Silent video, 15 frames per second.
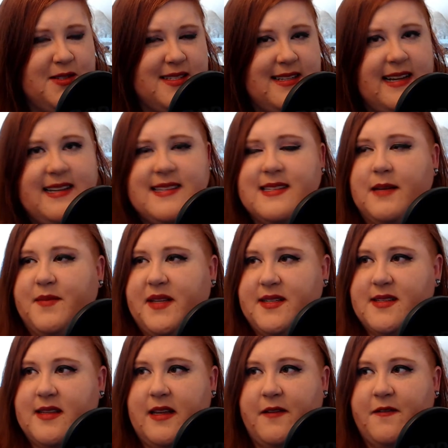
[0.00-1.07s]
say something
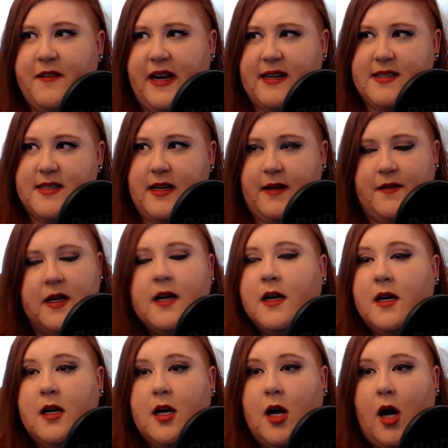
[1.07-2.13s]
to the effect of,
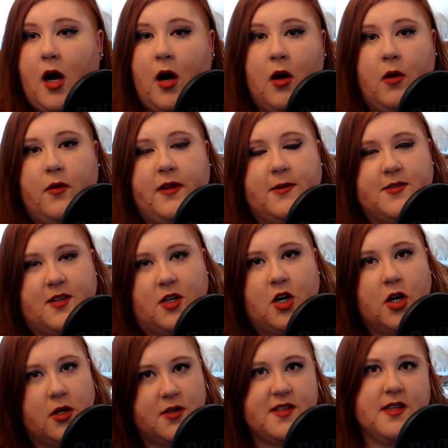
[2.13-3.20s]
oh, there's a
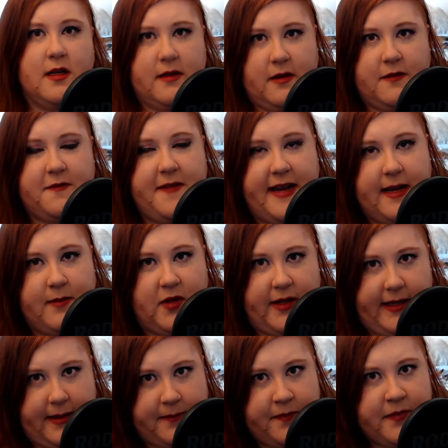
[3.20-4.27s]
curse on your
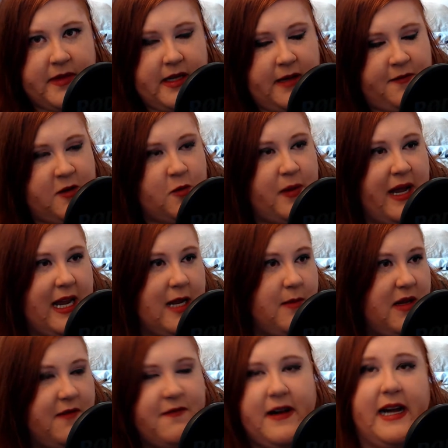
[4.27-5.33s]
family. If you pay
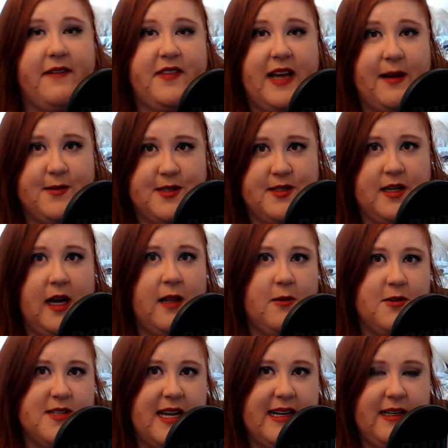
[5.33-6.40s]
me
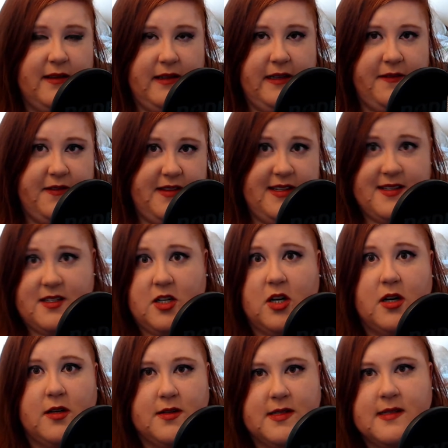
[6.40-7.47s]
$5,000, I can lift this
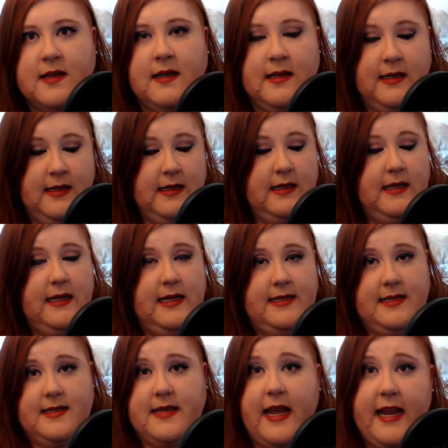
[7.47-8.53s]
curse.
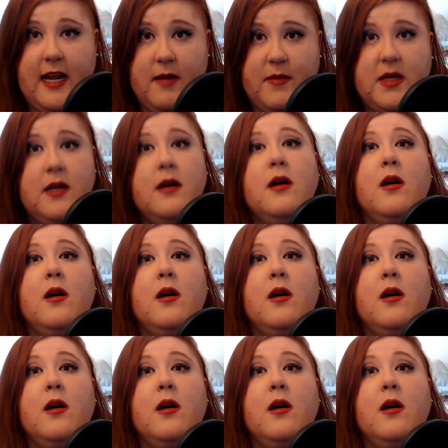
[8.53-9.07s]
It's a scam.